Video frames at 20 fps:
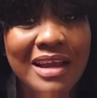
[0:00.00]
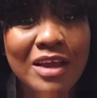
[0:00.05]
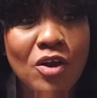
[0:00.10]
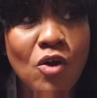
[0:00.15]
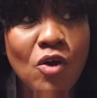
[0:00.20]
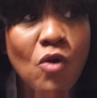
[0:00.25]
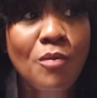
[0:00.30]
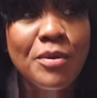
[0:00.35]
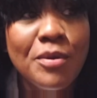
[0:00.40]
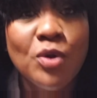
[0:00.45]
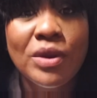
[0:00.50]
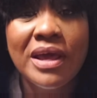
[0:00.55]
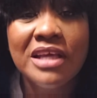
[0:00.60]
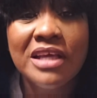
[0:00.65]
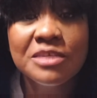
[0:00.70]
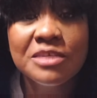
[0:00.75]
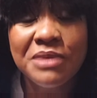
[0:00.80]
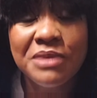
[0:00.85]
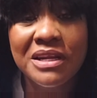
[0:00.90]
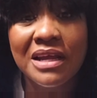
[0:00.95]
Like, how me could I
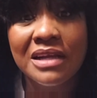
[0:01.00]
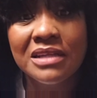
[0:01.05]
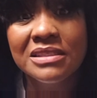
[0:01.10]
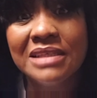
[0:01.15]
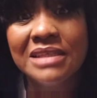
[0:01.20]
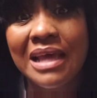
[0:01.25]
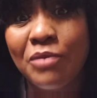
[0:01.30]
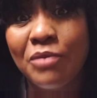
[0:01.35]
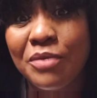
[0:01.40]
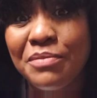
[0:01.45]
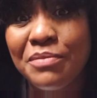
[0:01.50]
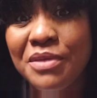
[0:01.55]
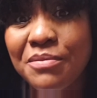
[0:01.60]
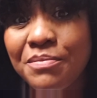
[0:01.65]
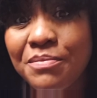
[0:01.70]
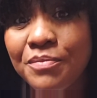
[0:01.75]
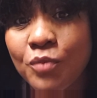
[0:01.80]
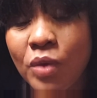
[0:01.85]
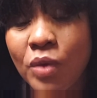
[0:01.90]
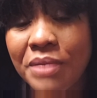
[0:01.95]
explain at the time
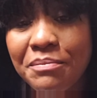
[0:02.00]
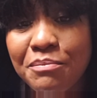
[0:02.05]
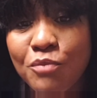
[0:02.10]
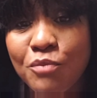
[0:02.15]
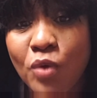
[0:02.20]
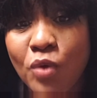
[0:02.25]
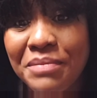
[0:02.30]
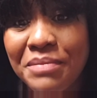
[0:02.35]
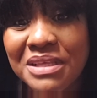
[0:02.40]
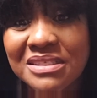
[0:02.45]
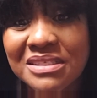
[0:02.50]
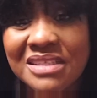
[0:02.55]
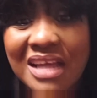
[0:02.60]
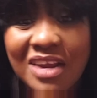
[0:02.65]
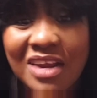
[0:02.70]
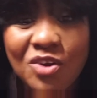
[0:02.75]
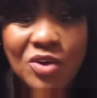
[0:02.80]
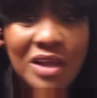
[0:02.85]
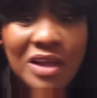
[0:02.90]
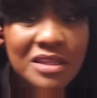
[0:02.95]
when me
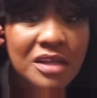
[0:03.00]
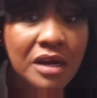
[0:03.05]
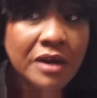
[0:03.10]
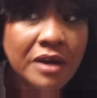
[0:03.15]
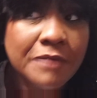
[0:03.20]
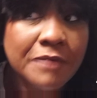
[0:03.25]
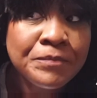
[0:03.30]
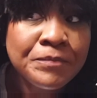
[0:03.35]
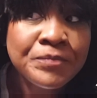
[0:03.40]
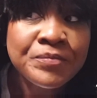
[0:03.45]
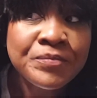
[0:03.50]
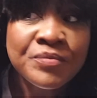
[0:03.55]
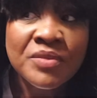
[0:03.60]
start look at her